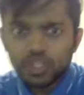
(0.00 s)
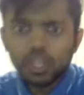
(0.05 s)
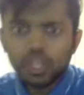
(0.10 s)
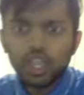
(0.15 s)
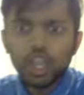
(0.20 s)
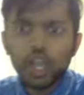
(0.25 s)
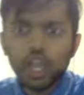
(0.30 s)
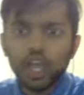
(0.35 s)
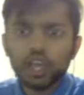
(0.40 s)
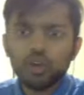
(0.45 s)

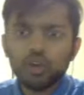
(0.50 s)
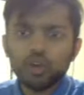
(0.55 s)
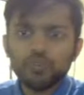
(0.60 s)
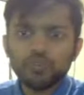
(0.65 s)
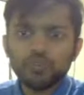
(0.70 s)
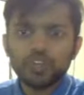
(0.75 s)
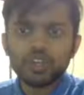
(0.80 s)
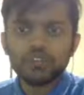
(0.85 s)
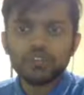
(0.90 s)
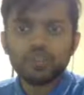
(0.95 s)
And
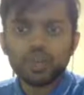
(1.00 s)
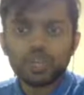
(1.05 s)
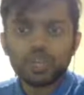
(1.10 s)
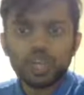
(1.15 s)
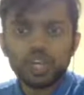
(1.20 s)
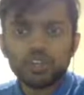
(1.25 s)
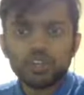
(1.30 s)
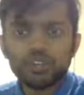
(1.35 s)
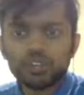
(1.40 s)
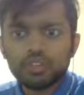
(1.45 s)
hopefully for
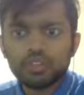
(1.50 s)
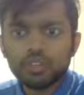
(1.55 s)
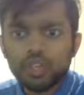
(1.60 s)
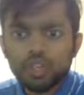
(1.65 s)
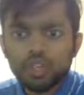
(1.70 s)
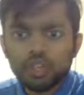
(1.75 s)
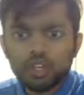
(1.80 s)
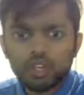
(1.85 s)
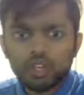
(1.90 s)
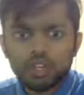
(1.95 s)
United,
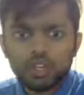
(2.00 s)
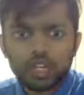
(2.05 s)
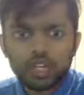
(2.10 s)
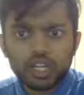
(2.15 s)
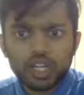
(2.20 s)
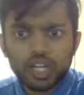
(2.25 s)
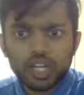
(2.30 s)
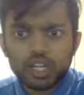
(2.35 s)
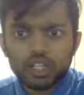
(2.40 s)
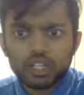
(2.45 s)
their
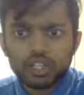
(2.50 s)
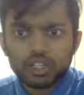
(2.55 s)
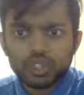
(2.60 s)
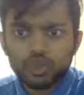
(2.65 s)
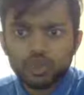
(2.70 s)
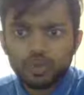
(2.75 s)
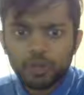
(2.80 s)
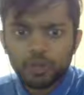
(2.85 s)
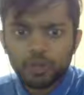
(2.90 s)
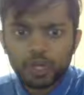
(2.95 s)
attackers should
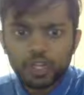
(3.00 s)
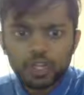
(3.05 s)
be back.